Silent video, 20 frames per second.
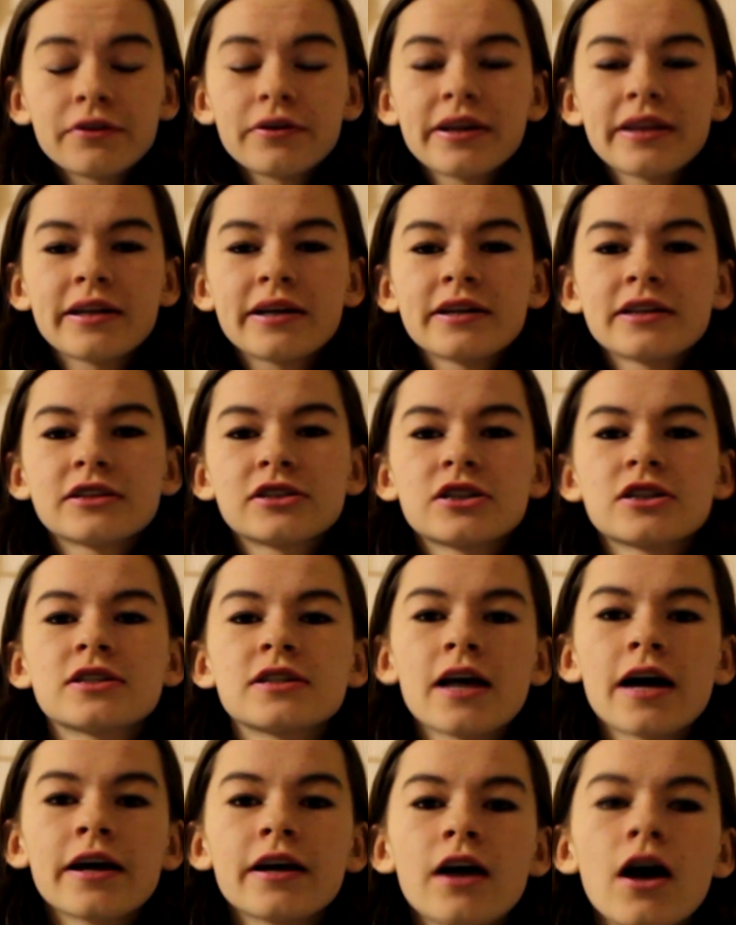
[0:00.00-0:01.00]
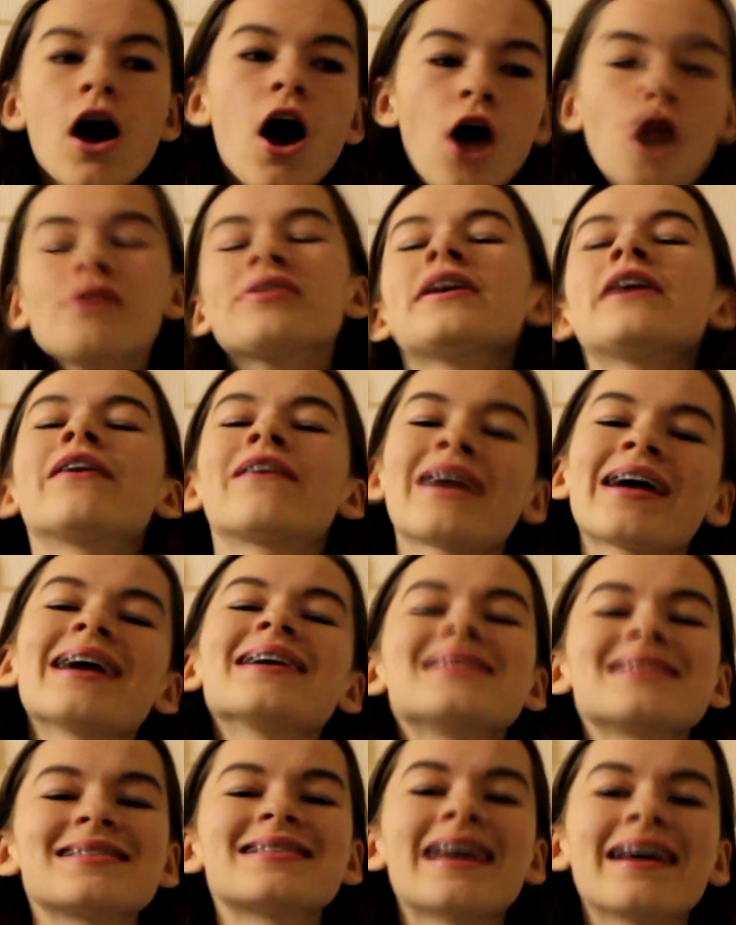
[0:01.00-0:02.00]
And then it's just like, oh yeah, I
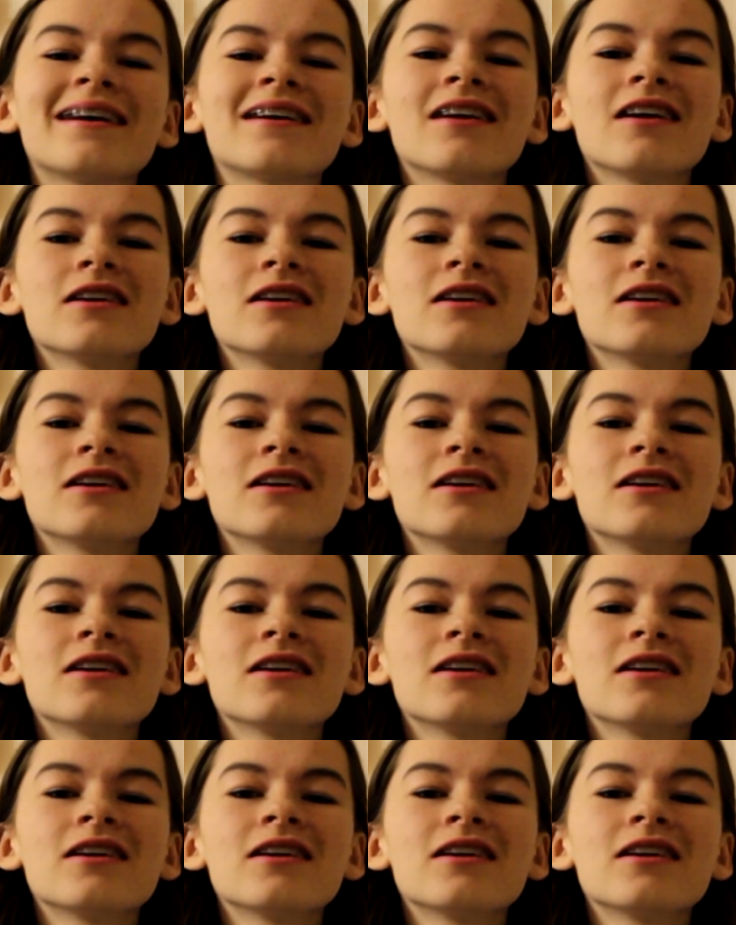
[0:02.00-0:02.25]
ate steak